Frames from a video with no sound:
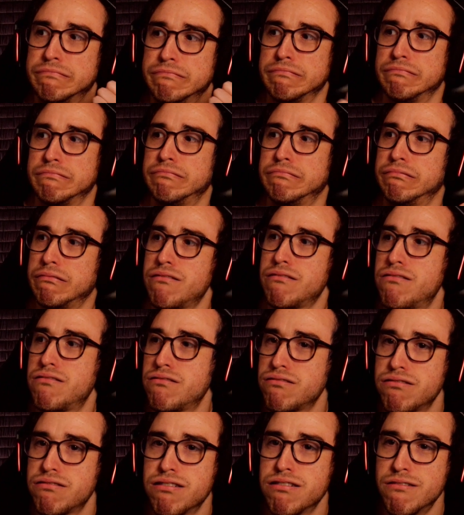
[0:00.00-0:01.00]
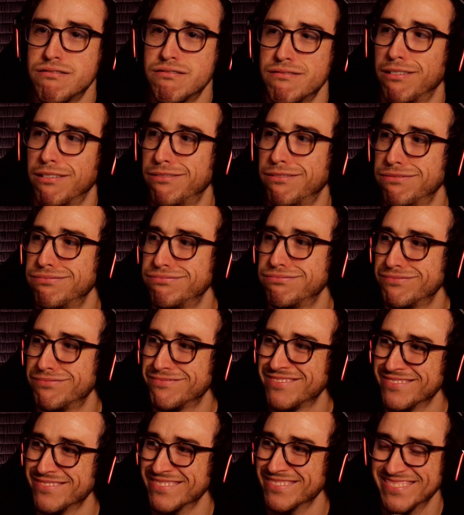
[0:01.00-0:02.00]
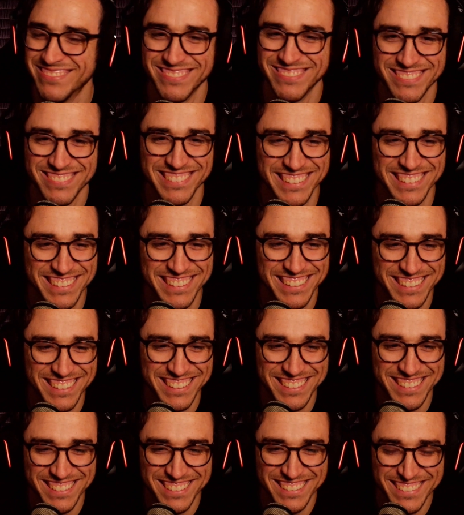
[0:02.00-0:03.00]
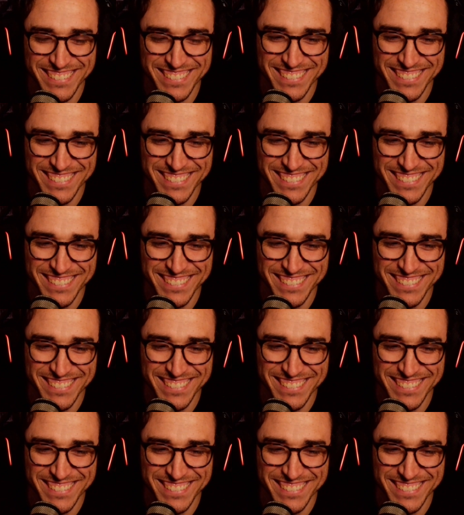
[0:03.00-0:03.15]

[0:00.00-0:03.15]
Nobody speaks.